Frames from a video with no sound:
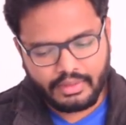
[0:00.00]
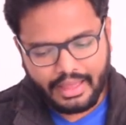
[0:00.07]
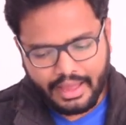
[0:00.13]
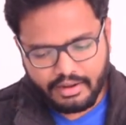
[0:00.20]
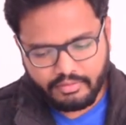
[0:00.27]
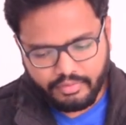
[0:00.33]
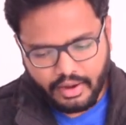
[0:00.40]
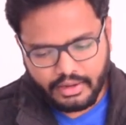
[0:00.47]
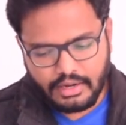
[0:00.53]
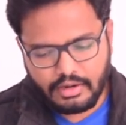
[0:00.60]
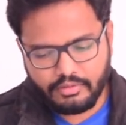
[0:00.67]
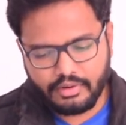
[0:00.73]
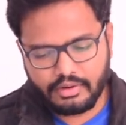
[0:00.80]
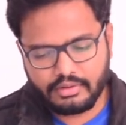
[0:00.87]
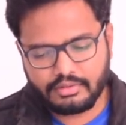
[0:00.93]
and finally
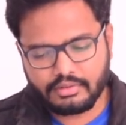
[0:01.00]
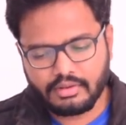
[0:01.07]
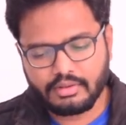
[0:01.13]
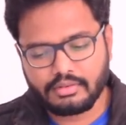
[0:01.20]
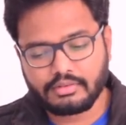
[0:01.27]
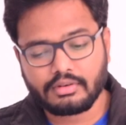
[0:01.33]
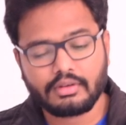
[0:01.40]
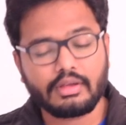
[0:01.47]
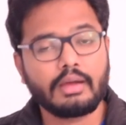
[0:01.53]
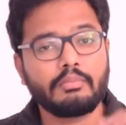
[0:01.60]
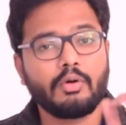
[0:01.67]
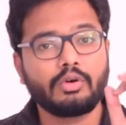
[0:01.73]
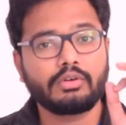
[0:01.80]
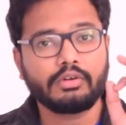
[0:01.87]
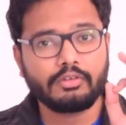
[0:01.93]
we have discussed
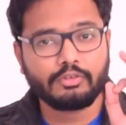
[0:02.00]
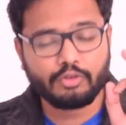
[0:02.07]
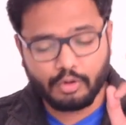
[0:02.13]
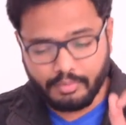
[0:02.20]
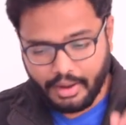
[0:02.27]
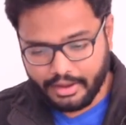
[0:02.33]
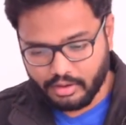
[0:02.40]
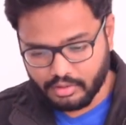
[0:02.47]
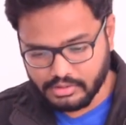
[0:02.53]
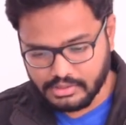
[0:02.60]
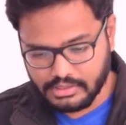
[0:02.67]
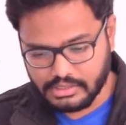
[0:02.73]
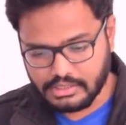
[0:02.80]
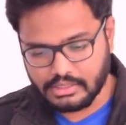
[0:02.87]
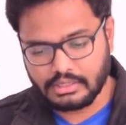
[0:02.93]
about tissue
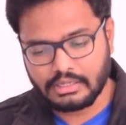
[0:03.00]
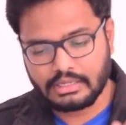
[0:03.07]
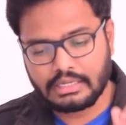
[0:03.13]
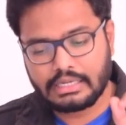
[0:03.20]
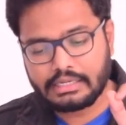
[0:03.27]
microcyst